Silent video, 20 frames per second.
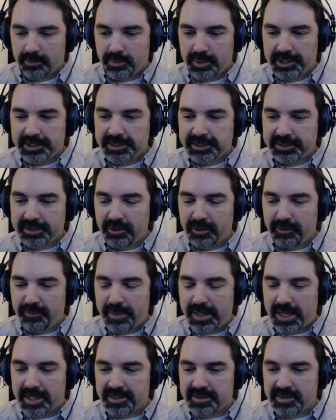brings the center of
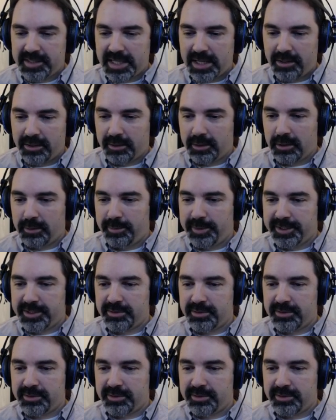mass down a little bit,